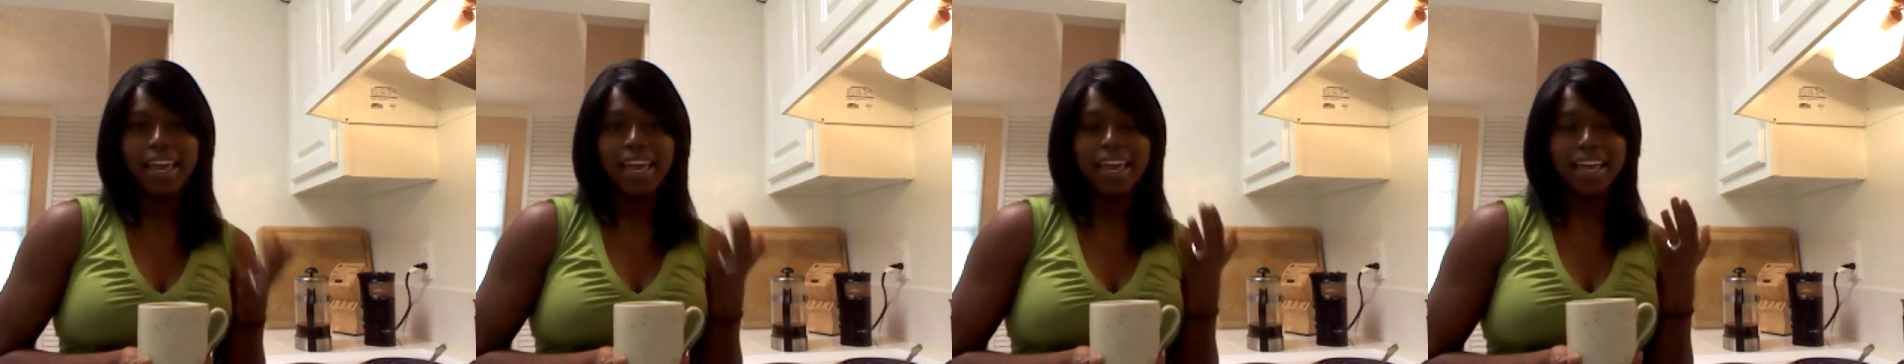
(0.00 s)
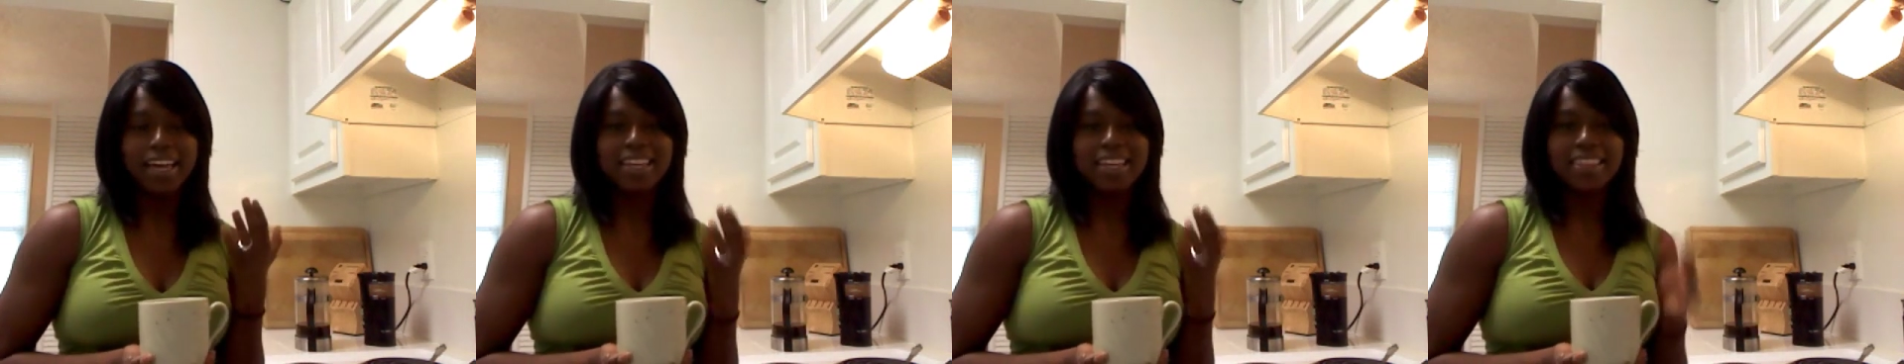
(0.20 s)

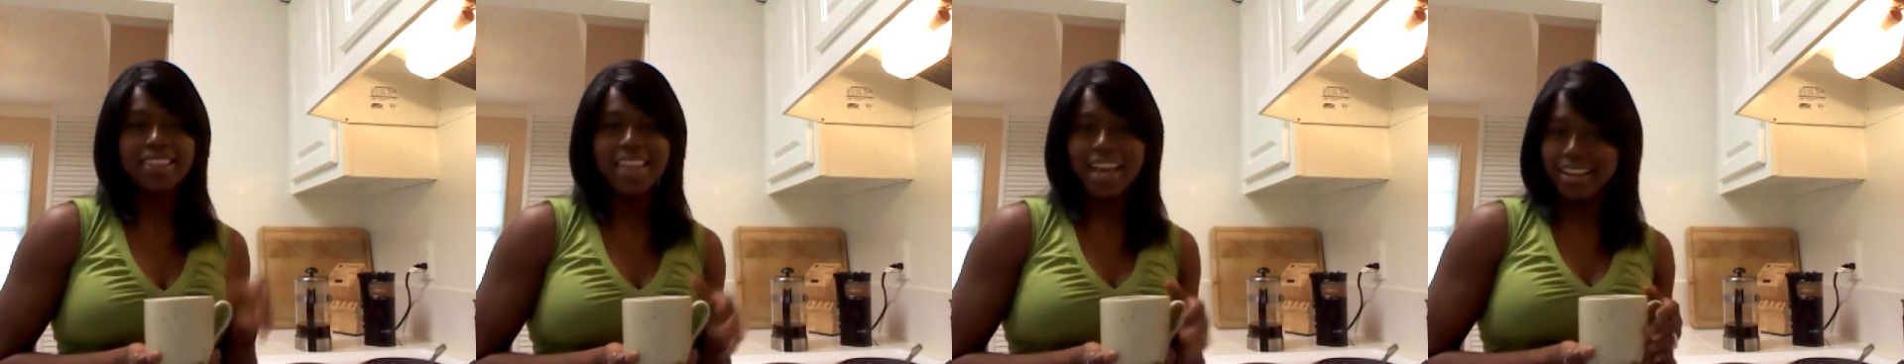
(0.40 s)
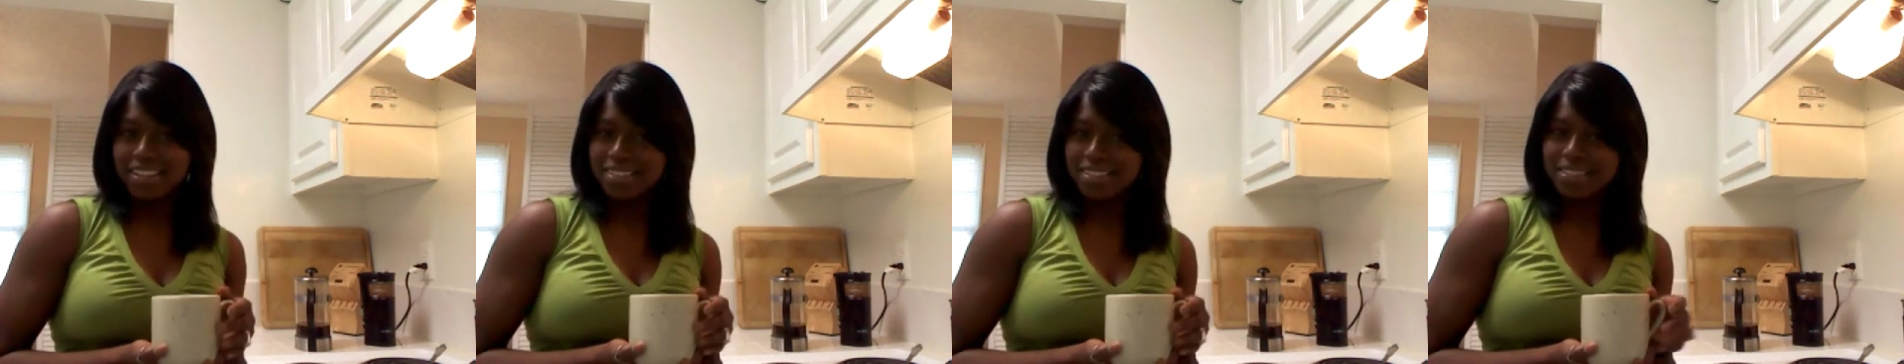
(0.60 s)
And
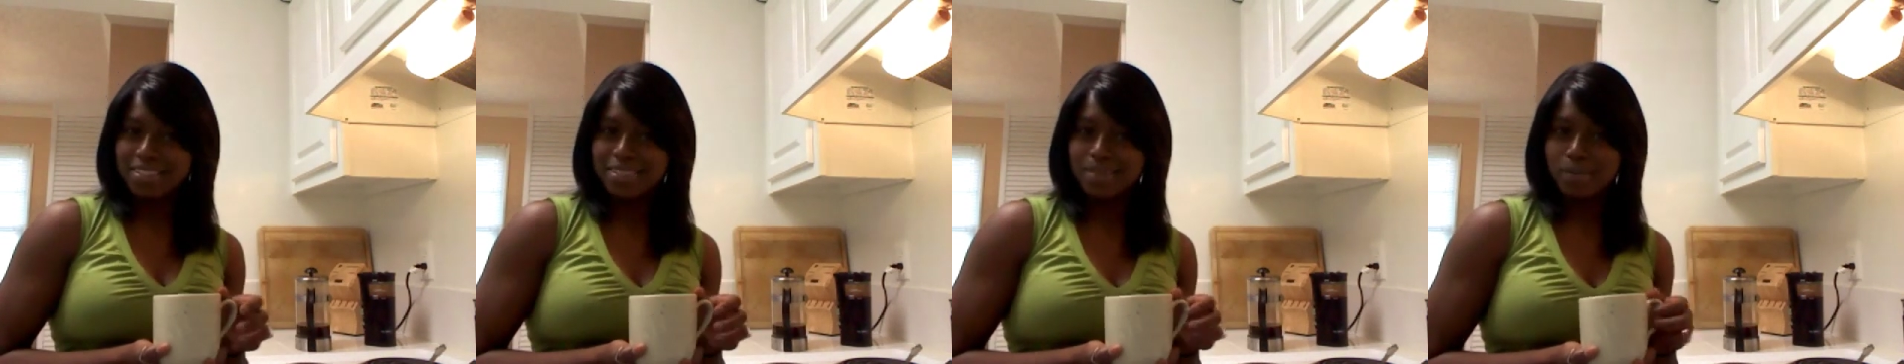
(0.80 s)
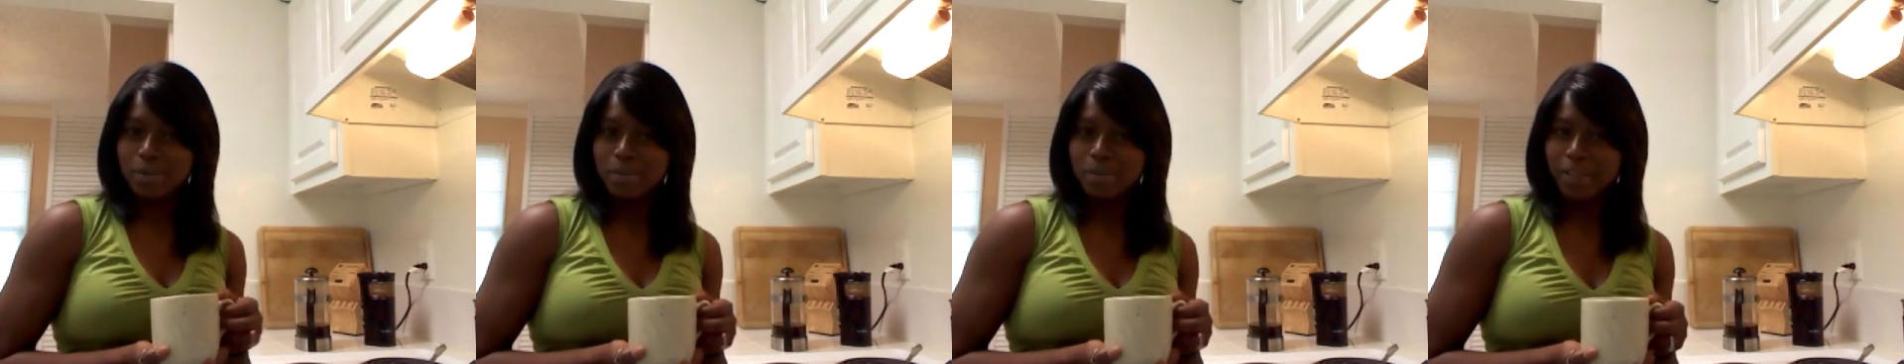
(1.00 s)
that is the
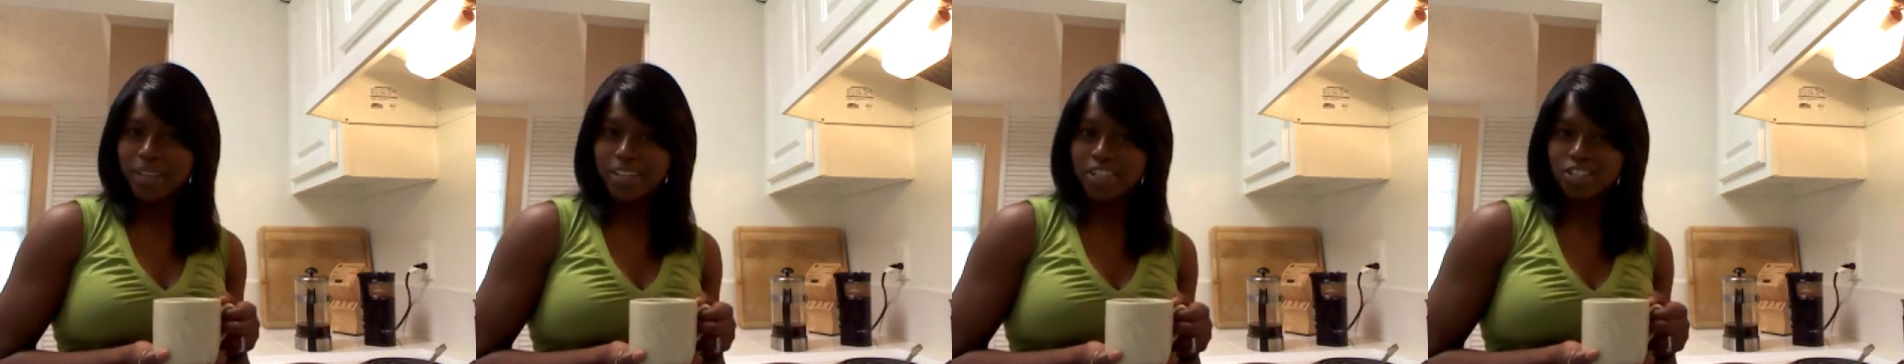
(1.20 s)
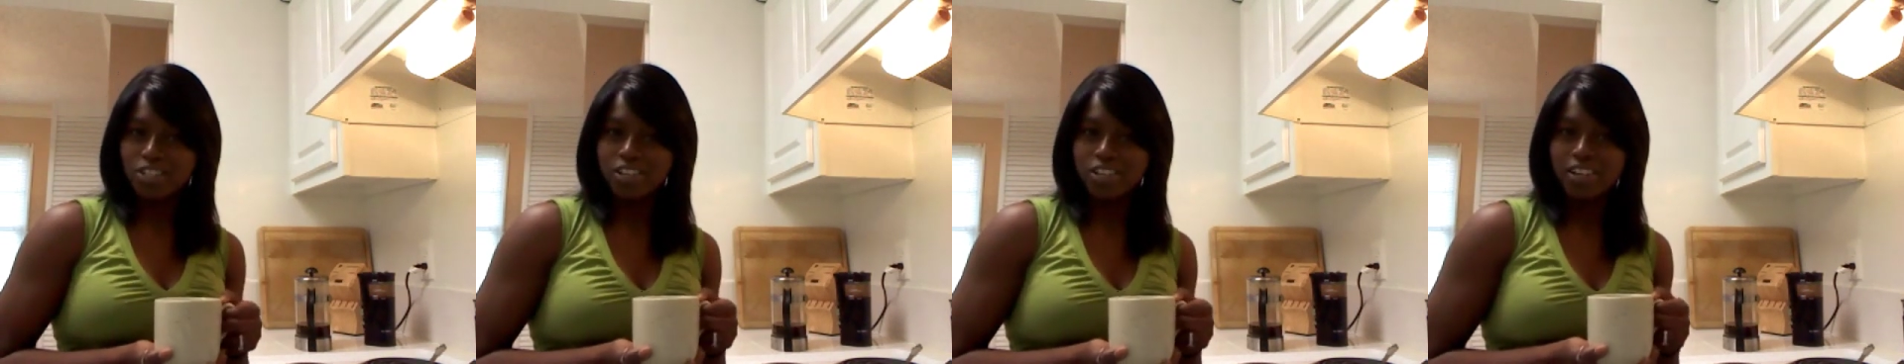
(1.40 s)
simple
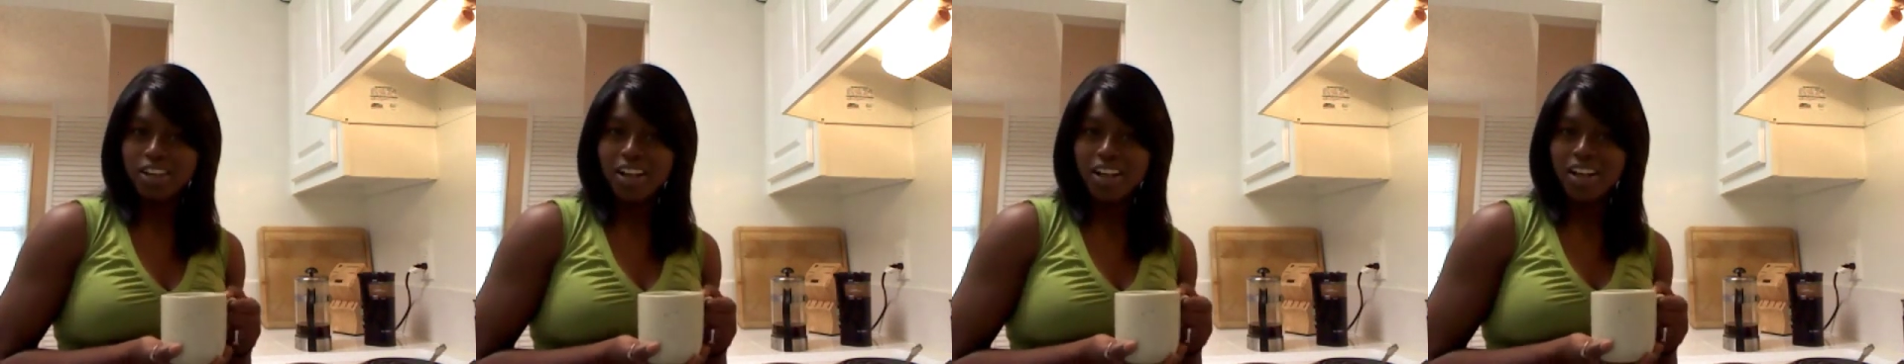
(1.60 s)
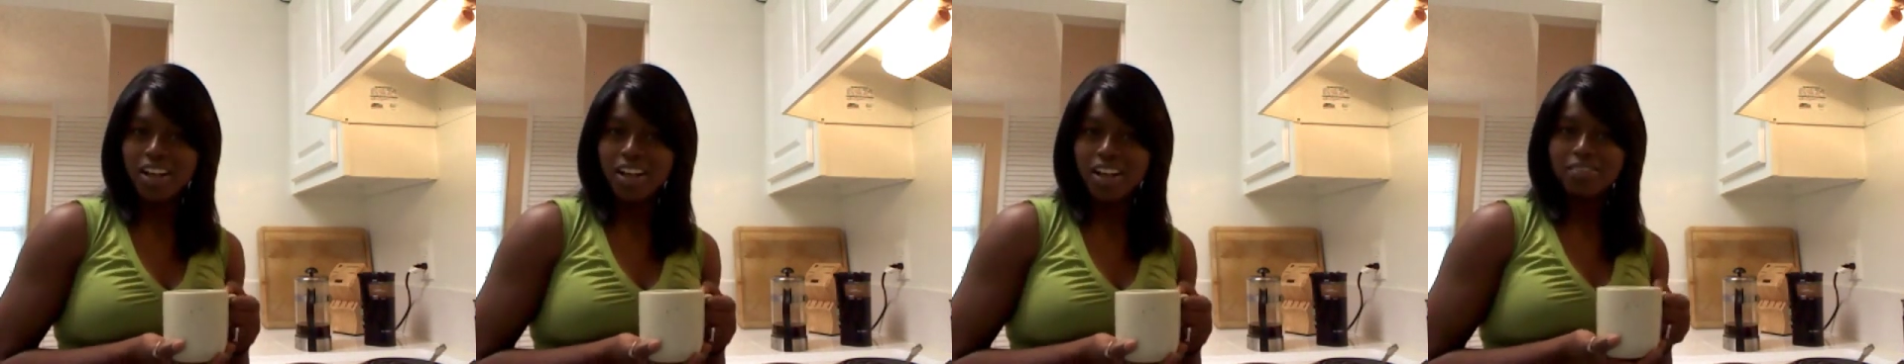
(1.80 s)

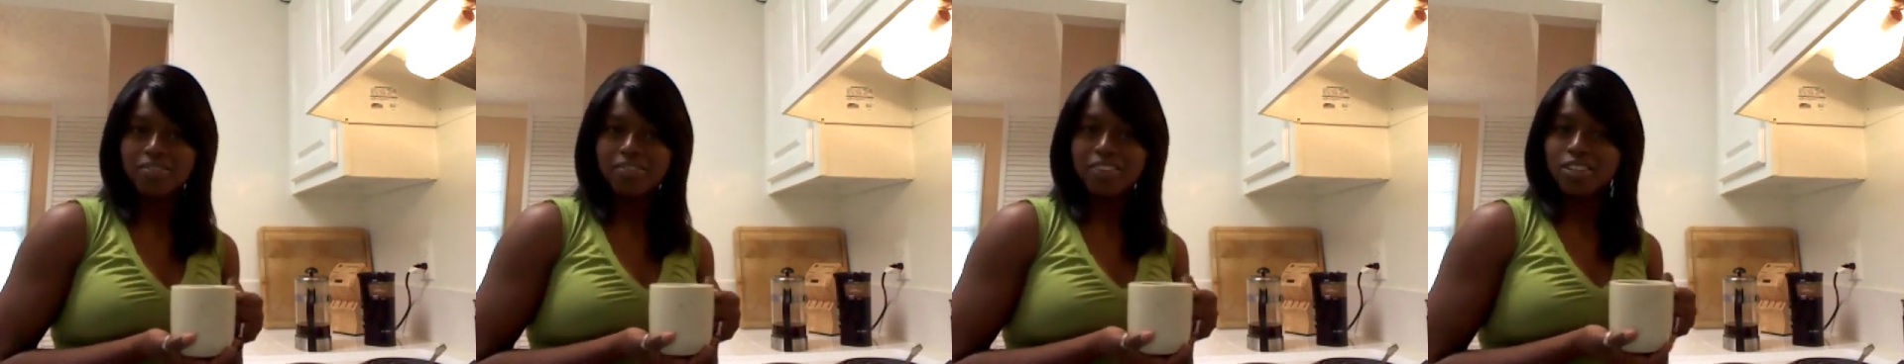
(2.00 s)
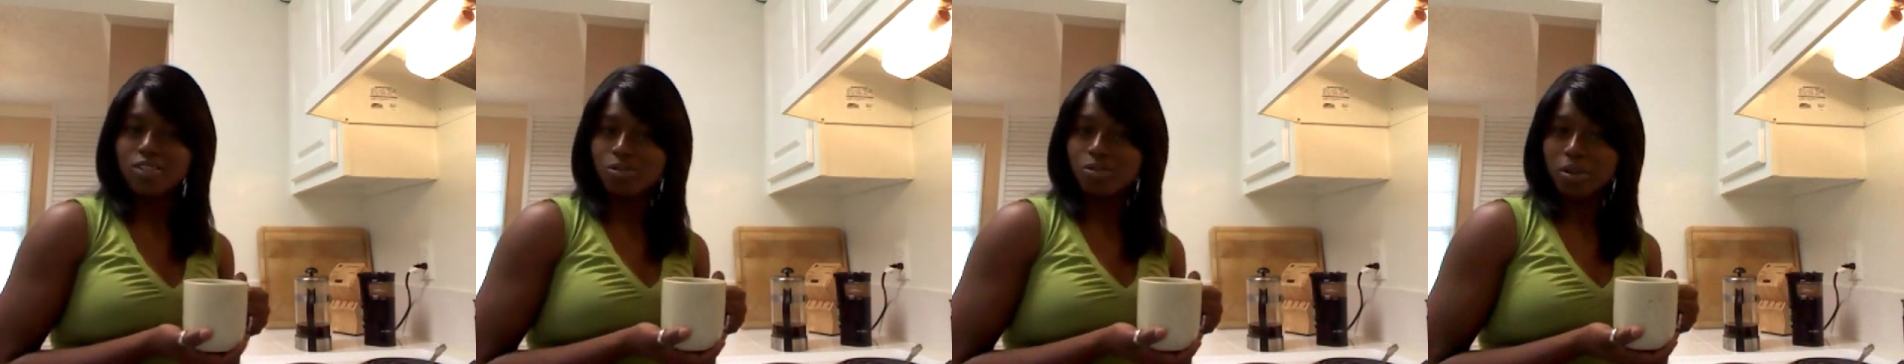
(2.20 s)
pleasure
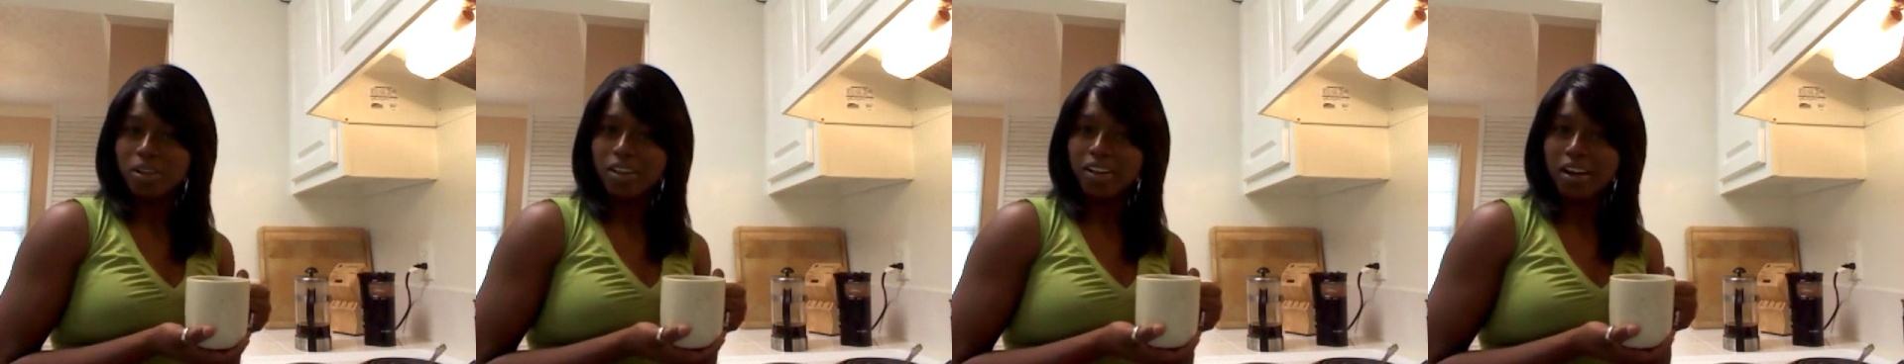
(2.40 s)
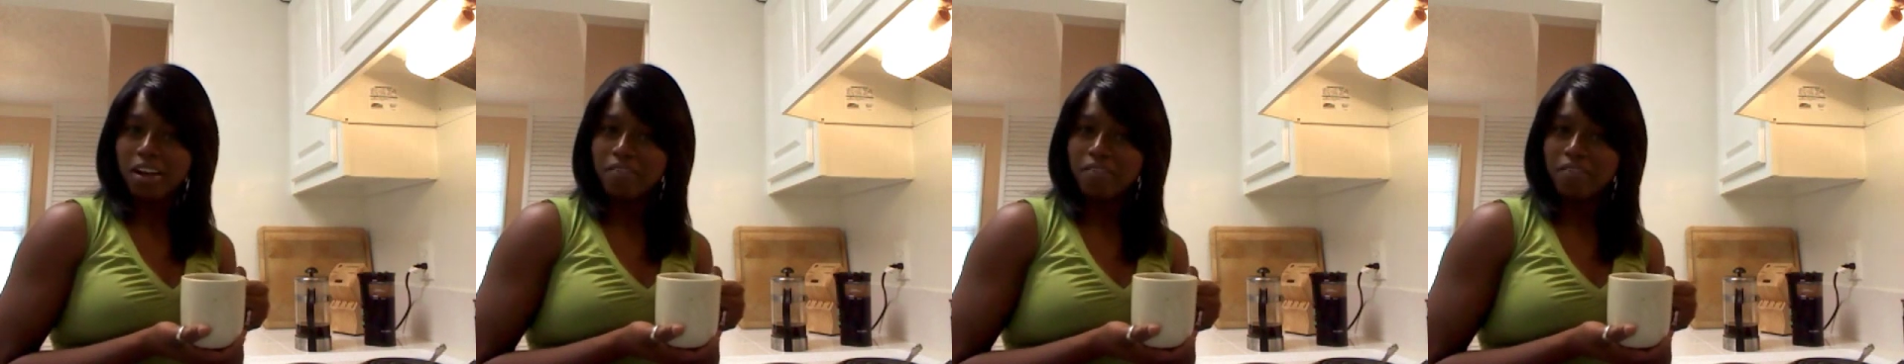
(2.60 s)
of enjoying